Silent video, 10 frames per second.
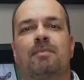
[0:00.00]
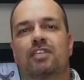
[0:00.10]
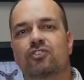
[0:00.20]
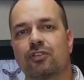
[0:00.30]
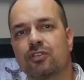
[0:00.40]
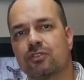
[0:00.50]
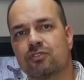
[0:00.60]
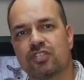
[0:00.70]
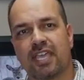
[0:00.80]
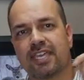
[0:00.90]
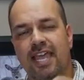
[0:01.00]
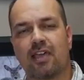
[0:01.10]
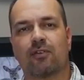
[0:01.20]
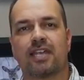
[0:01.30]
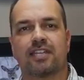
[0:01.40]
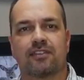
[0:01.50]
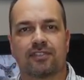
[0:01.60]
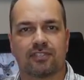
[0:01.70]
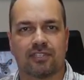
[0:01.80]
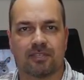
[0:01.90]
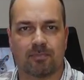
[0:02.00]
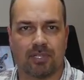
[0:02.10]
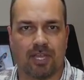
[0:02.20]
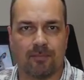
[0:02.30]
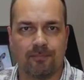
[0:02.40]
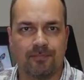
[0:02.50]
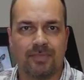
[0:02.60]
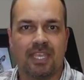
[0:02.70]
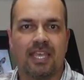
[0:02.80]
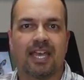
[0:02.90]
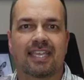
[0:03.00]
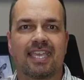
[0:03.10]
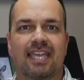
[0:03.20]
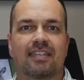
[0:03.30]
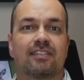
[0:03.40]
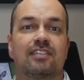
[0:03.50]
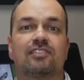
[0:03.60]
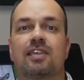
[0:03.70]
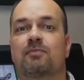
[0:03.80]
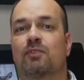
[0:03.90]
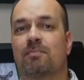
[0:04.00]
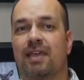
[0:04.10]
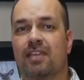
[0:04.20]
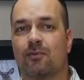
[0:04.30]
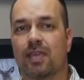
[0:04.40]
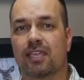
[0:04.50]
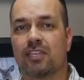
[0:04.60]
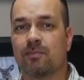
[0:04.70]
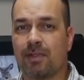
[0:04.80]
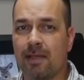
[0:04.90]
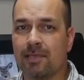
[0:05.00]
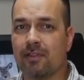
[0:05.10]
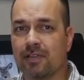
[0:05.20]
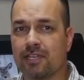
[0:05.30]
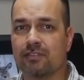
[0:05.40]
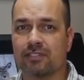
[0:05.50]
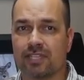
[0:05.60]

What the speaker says: Make sure you check it out right here at this link below. Again, these tips went by quick, and you probably already knew